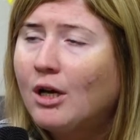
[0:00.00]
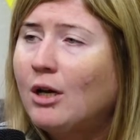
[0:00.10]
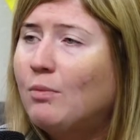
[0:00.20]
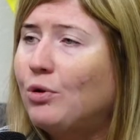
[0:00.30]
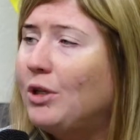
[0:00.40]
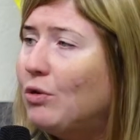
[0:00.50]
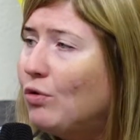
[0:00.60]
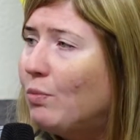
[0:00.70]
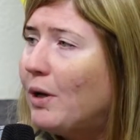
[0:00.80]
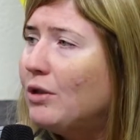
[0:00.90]
war
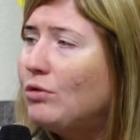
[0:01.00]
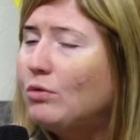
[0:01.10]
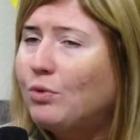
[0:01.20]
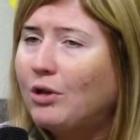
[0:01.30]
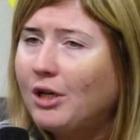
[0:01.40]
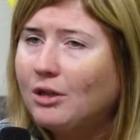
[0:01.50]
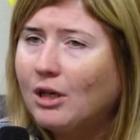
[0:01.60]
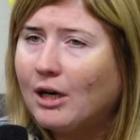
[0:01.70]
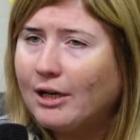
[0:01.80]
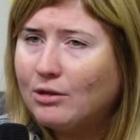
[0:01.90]
crimes, about
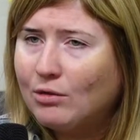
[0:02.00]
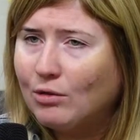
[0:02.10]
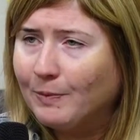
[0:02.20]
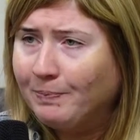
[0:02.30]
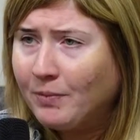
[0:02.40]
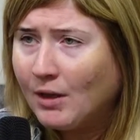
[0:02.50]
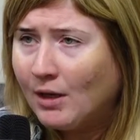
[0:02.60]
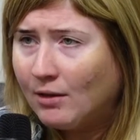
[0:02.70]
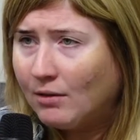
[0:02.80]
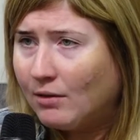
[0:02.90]
deoccupation of reintegration,